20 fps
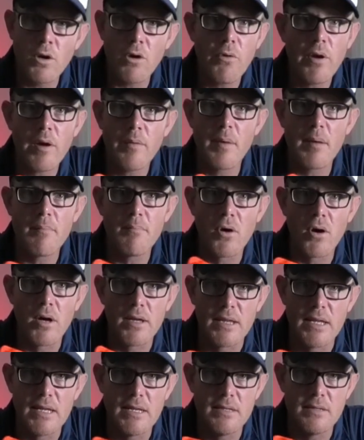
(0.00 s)
I recommend
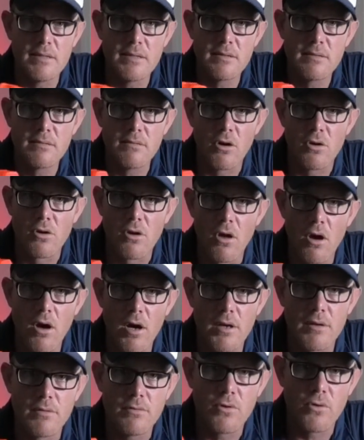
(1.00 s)
buying these
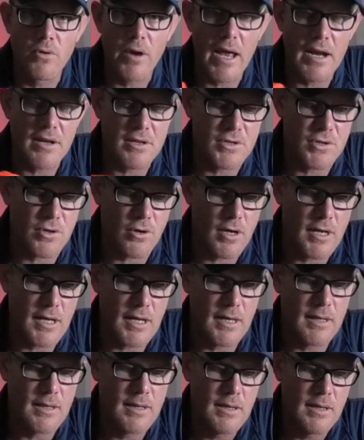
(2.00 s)
online or out of
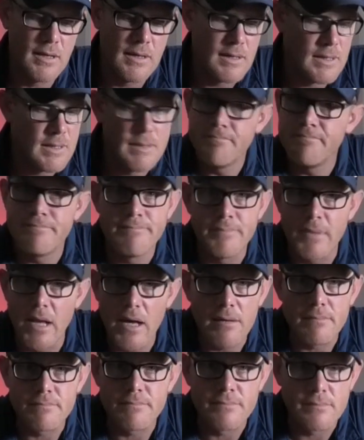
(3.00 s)
China?
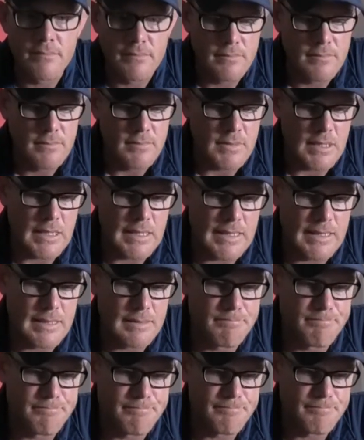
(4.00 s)
No.
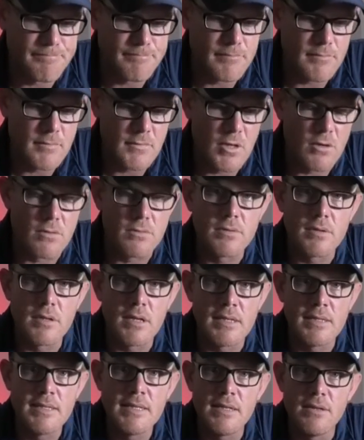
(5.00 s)
Not
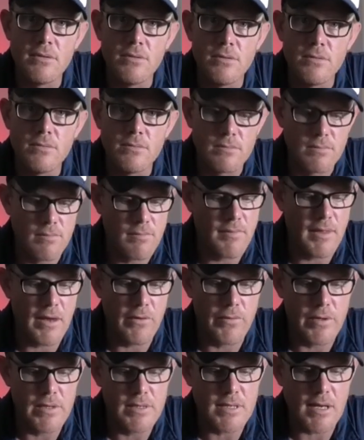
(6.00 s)
until
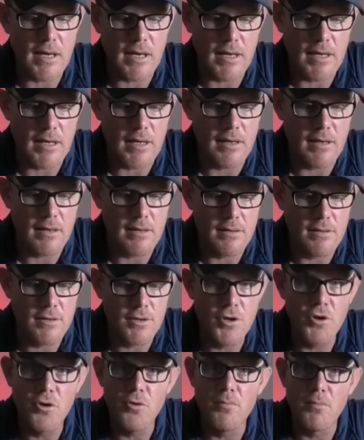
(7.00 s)
there is a
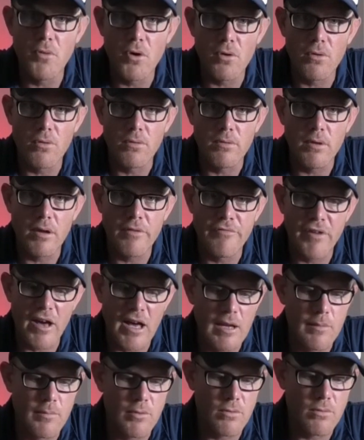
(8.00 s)
new model
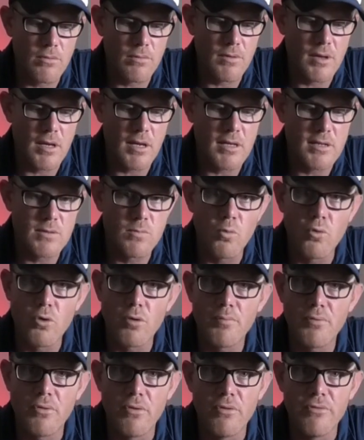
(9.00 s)
available that is
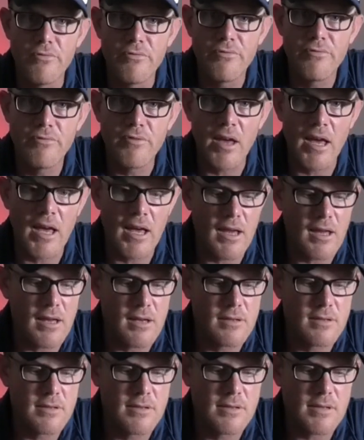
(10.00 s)
waterproof
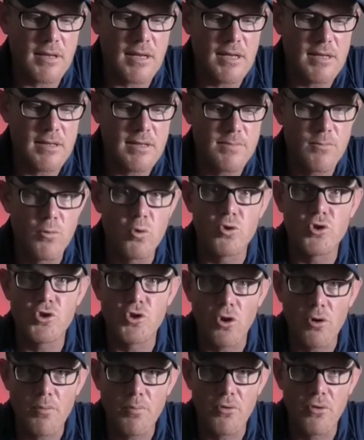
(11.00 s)
and is more
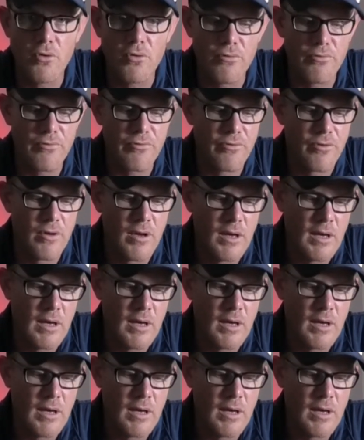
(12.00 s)
shockproof.